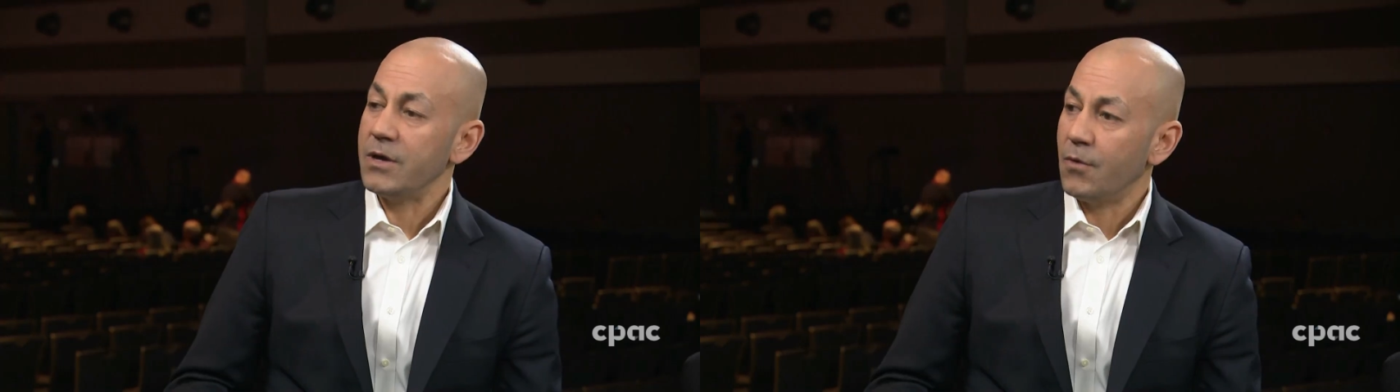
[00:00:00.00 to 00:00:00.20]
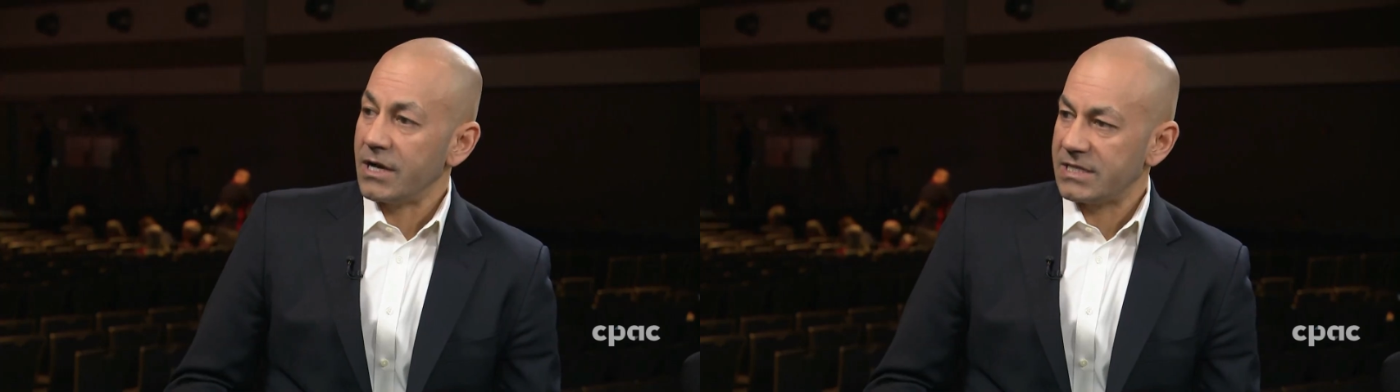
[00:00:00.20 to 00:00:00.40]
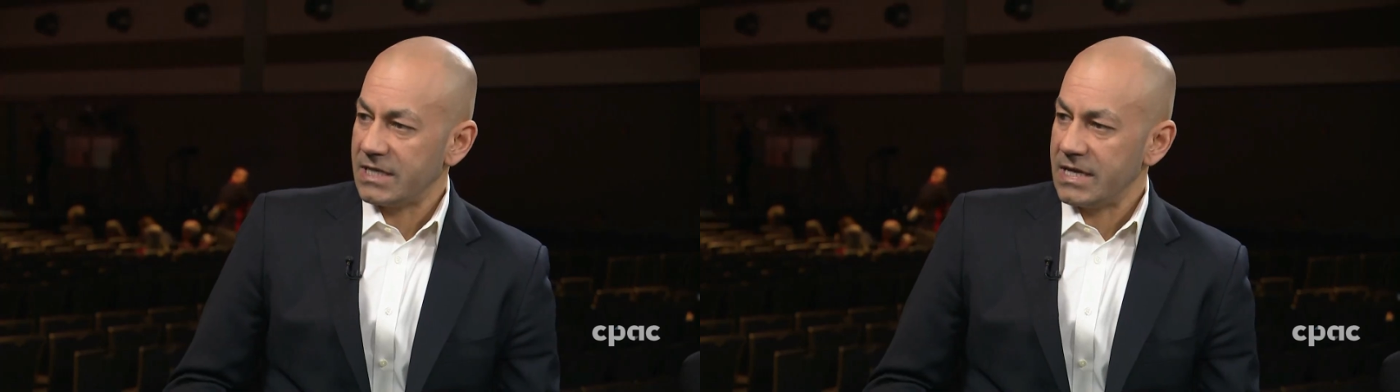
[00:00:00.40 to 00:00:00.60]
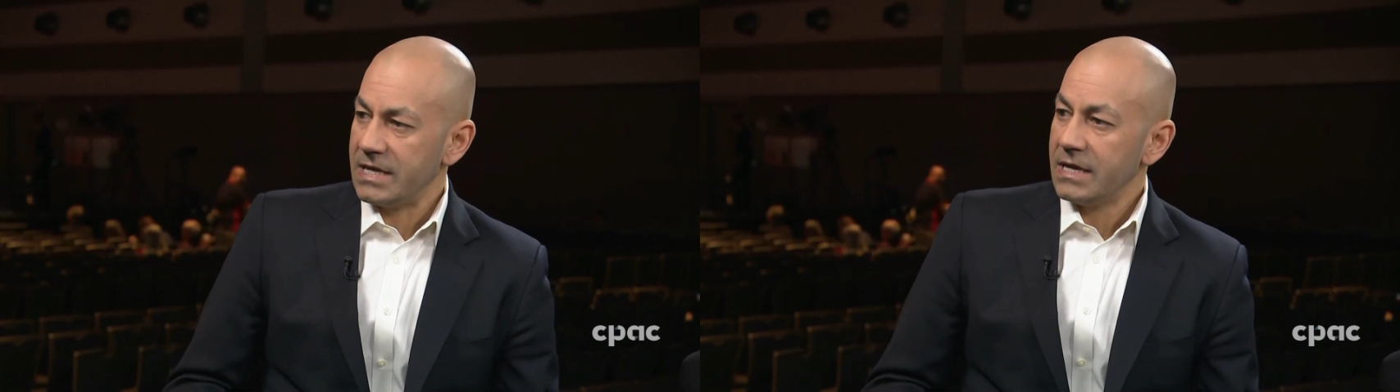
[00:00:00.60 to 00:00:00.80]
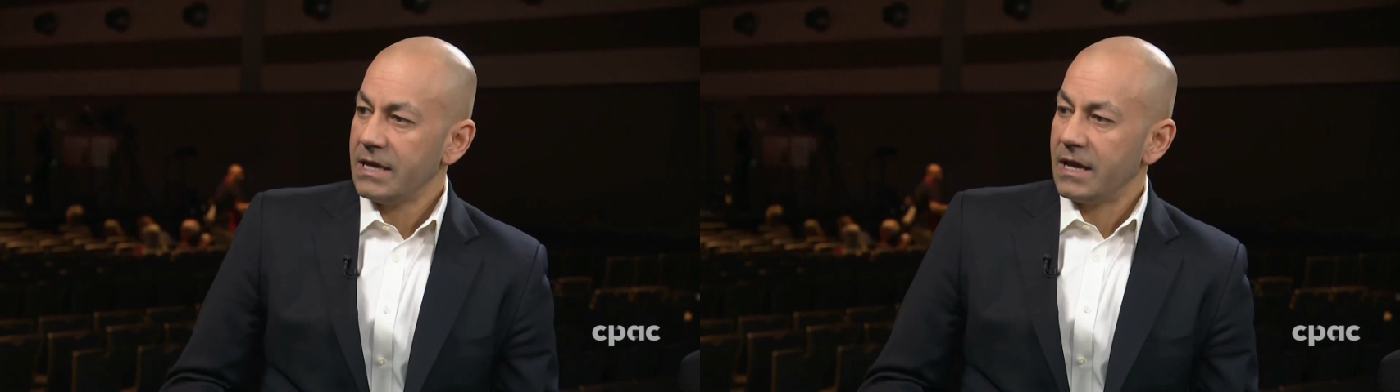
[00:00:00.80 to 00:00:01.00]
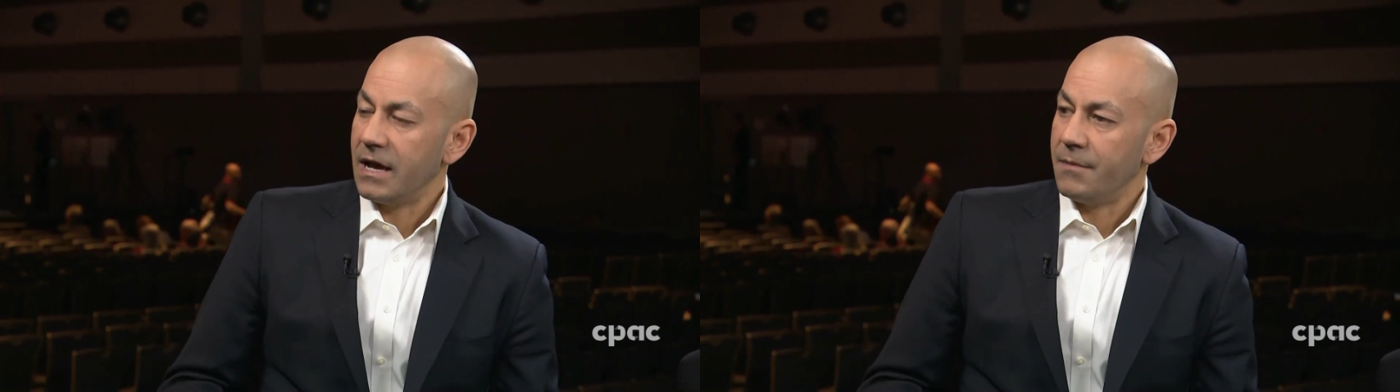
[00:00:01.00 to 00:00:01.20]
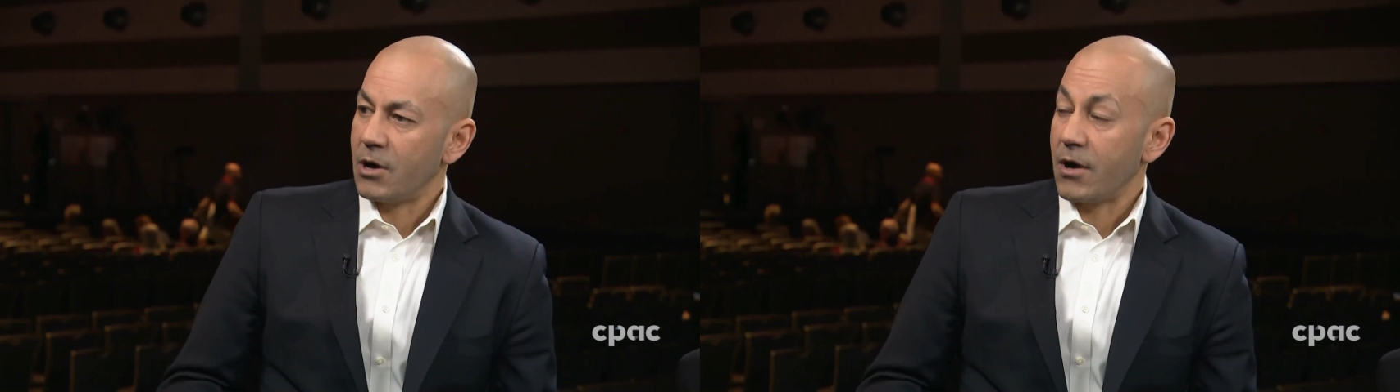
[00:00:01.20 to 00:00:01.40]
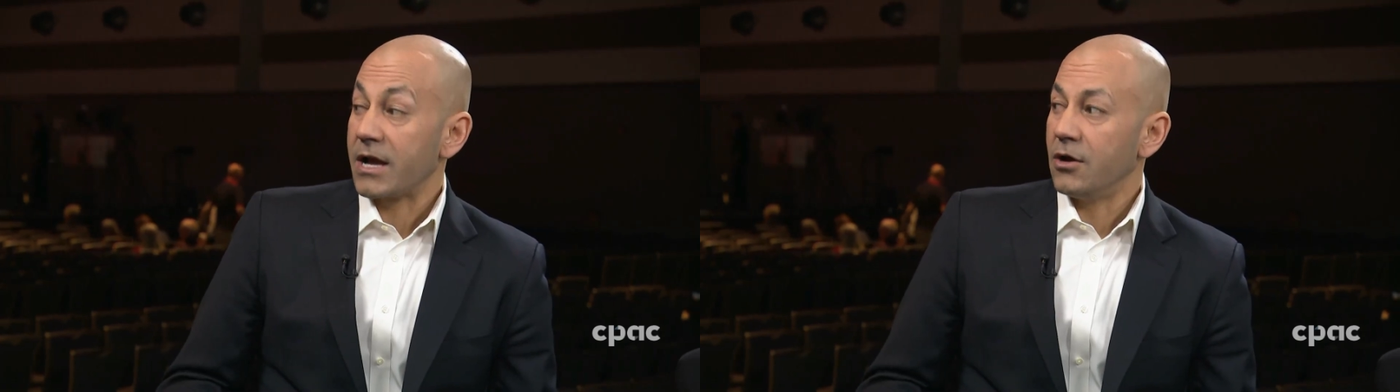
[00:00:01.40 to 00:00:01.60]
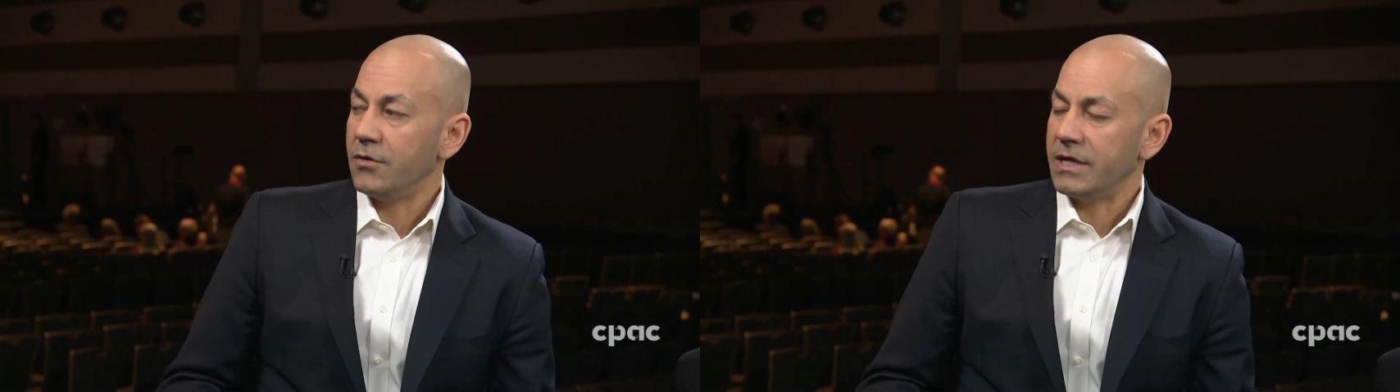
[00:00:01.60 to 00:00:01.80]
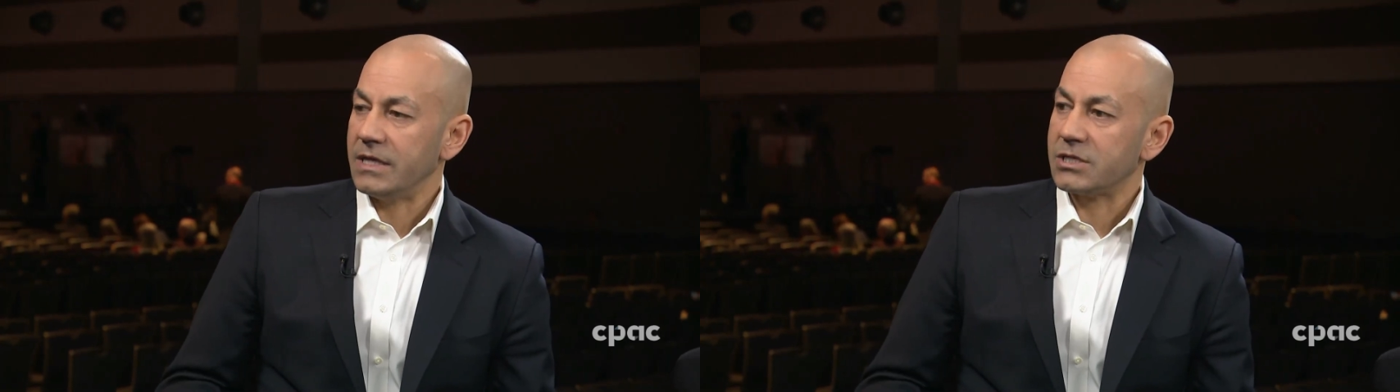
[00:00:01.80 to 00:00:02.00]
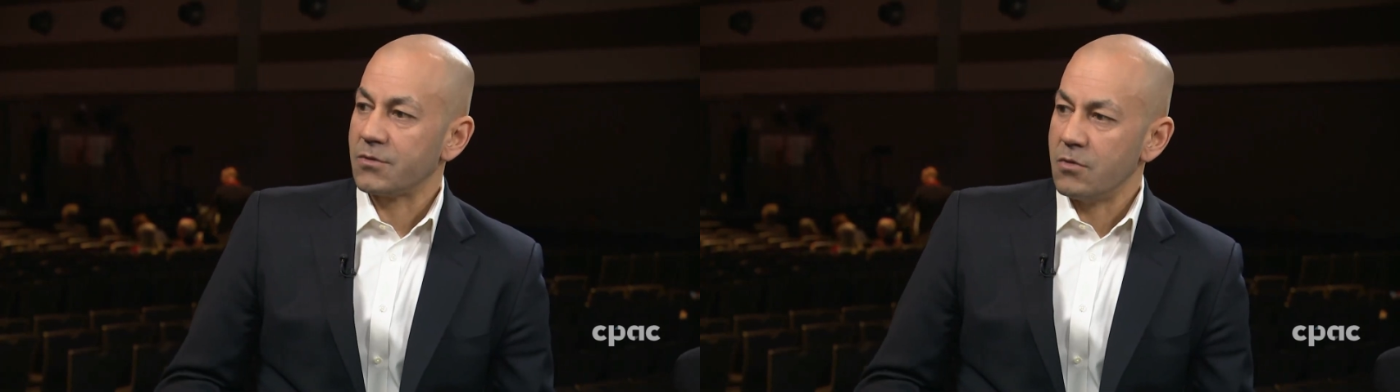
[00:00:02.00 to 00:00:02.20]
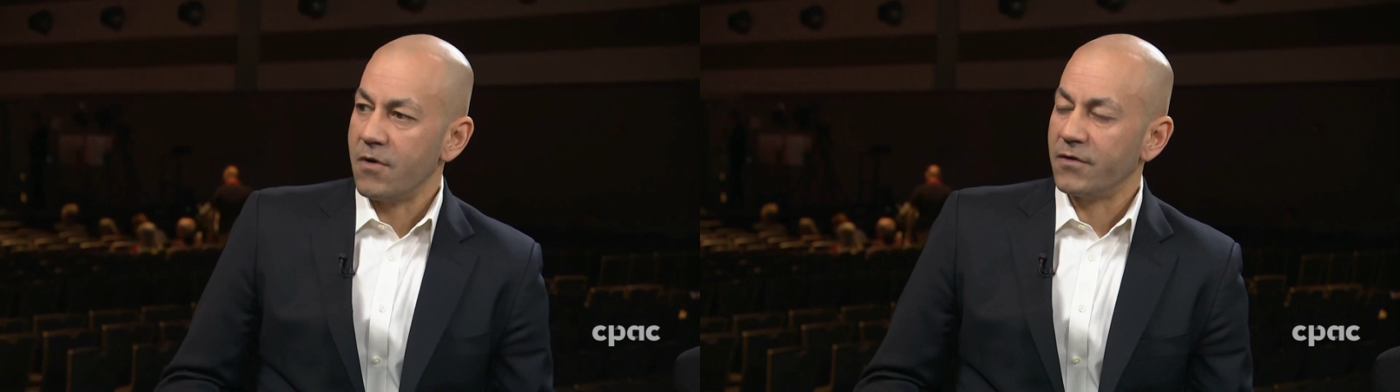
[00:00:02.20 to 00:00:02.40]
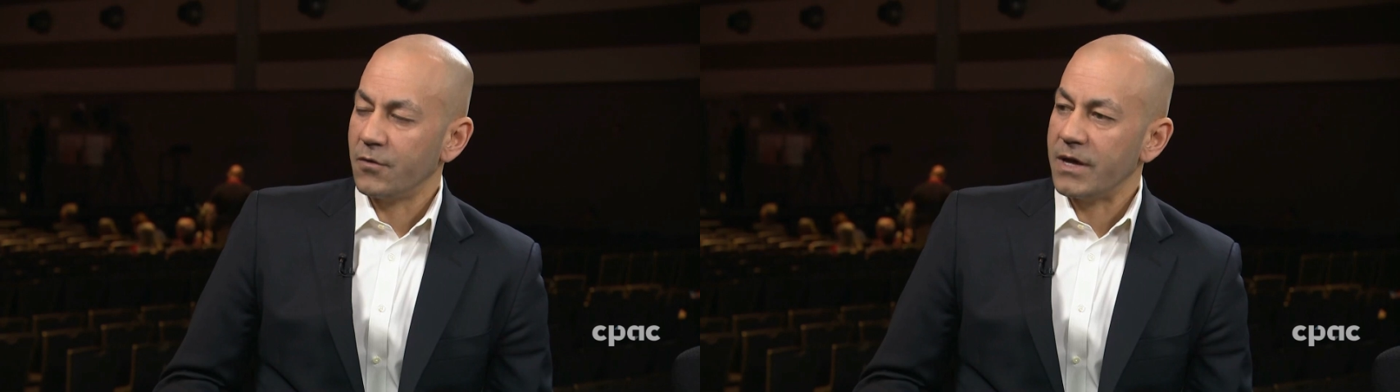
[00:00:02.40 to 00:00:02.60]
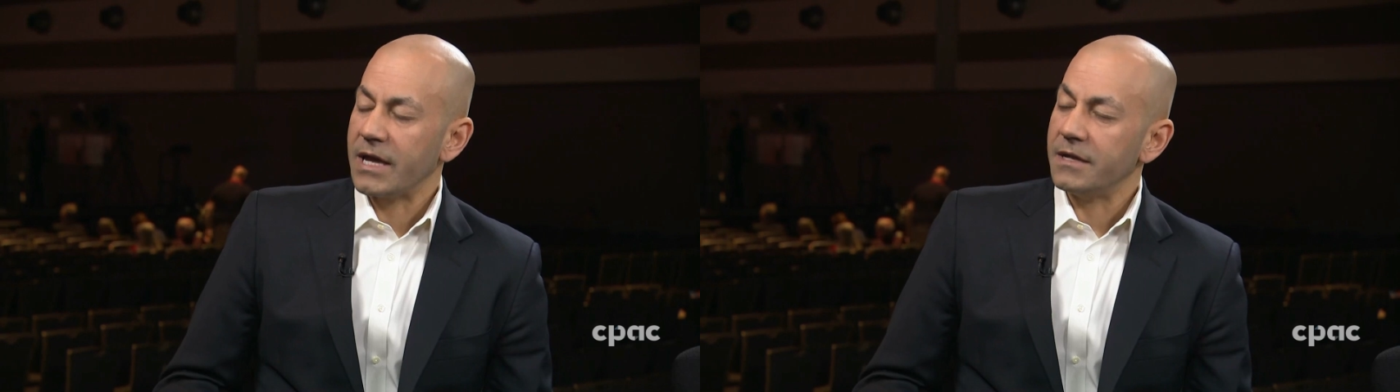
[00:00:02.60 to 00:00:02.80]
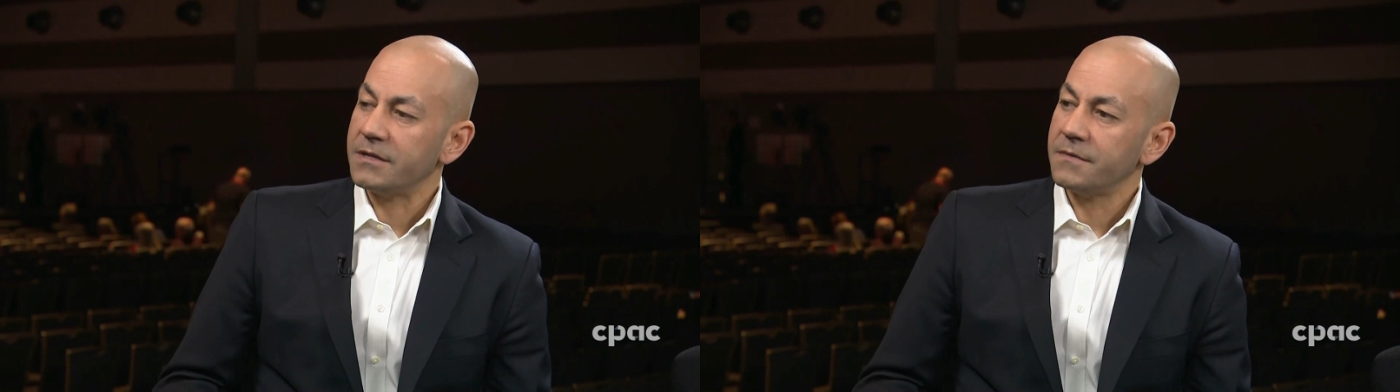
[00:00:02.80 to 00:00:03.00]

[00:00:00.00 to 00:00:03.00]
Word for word: we want to see um, are echoed in this room over the weekend.